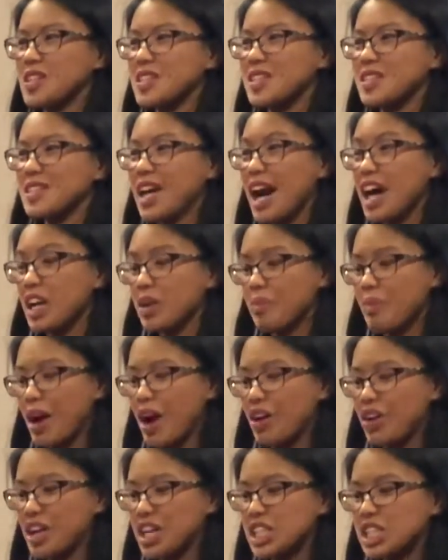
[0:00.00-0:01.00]
is not
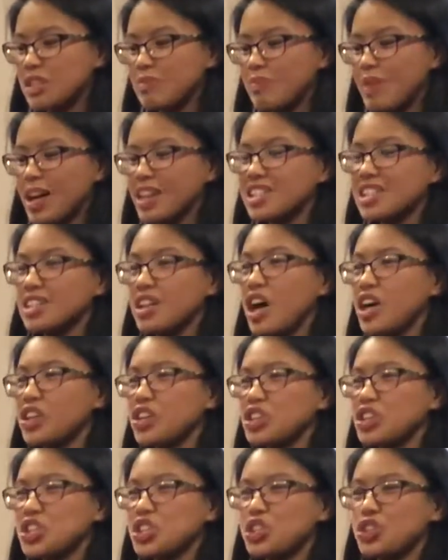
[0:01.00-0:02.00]
about expecting
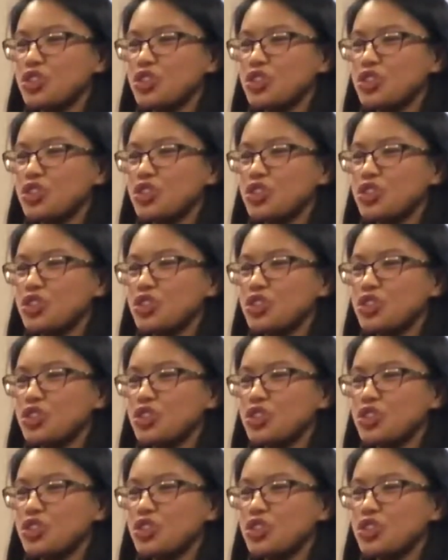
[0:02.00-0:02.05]
others